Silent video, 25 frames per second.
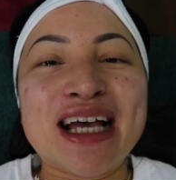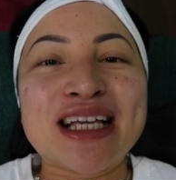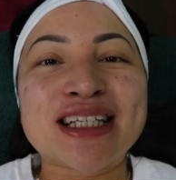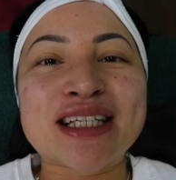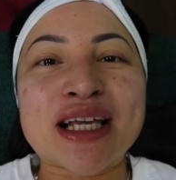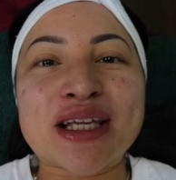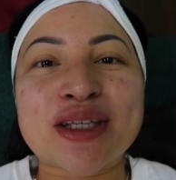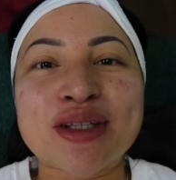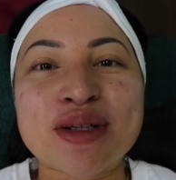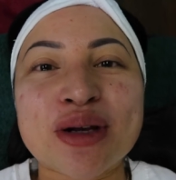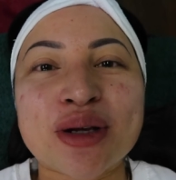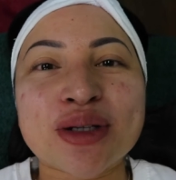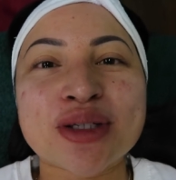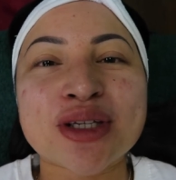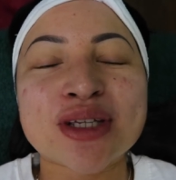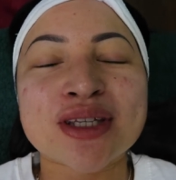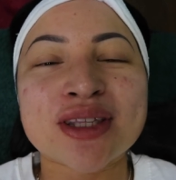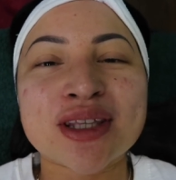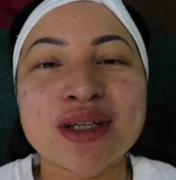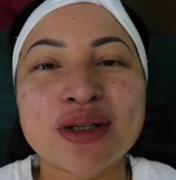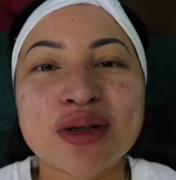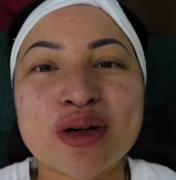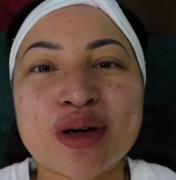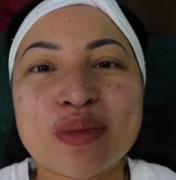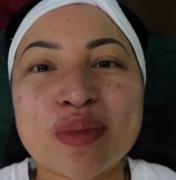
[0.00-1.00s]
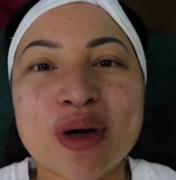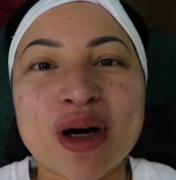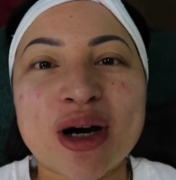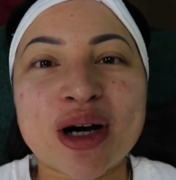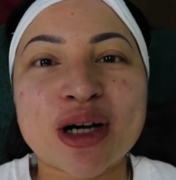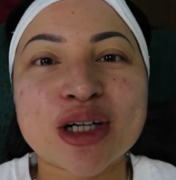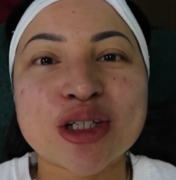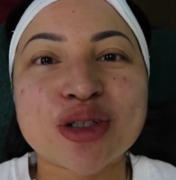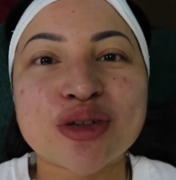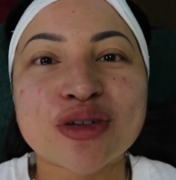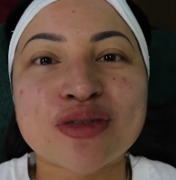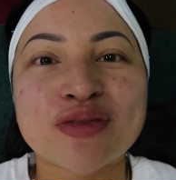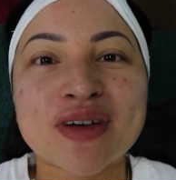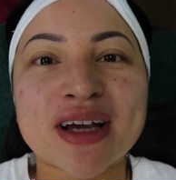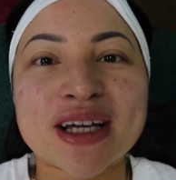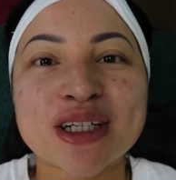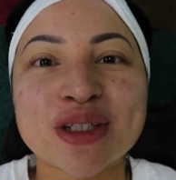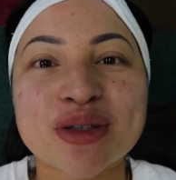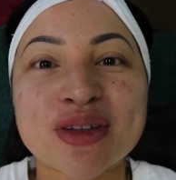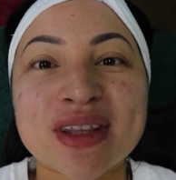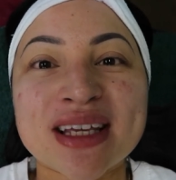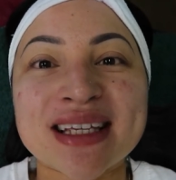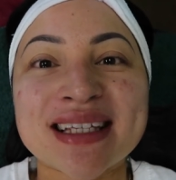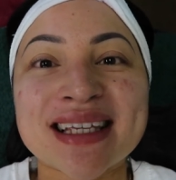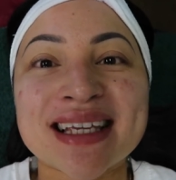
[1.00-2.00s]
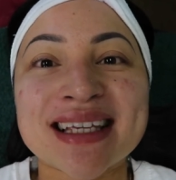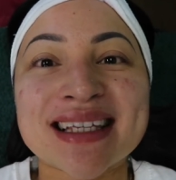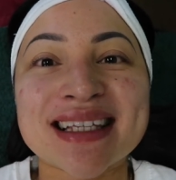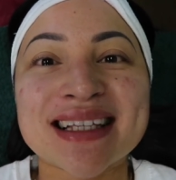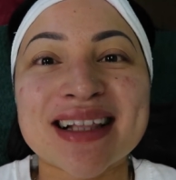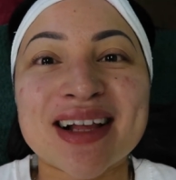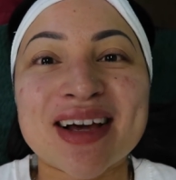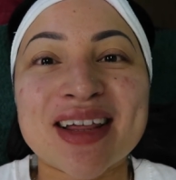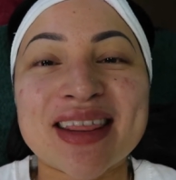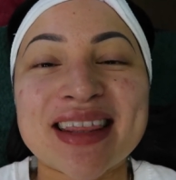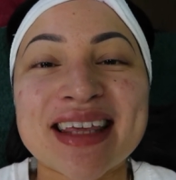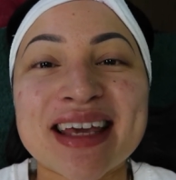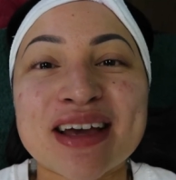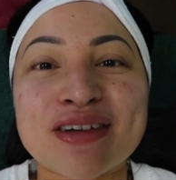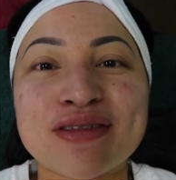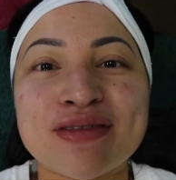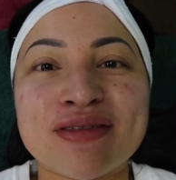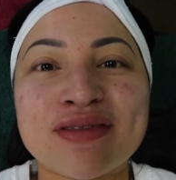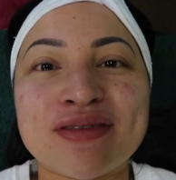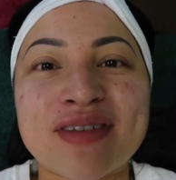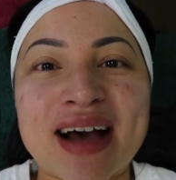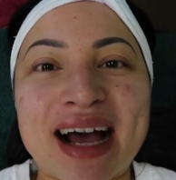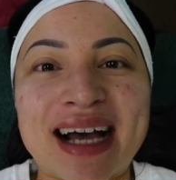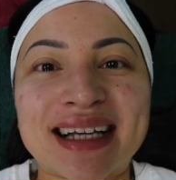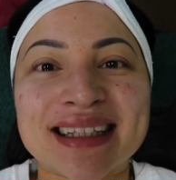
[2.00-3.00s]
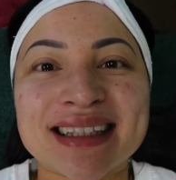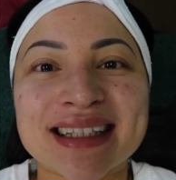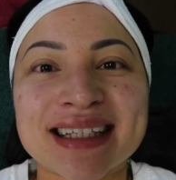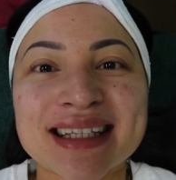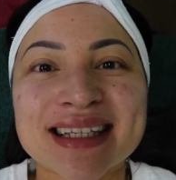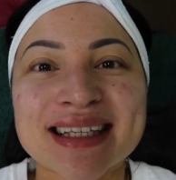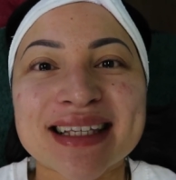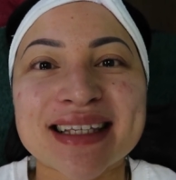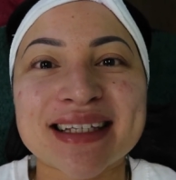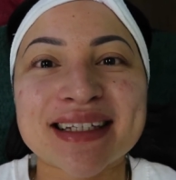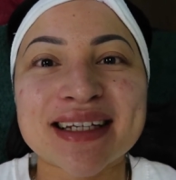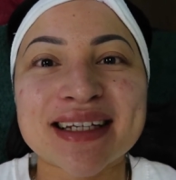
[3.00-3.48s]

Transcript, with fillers: So it's not just the normal hydrofacial, this is like the advanced, yeah,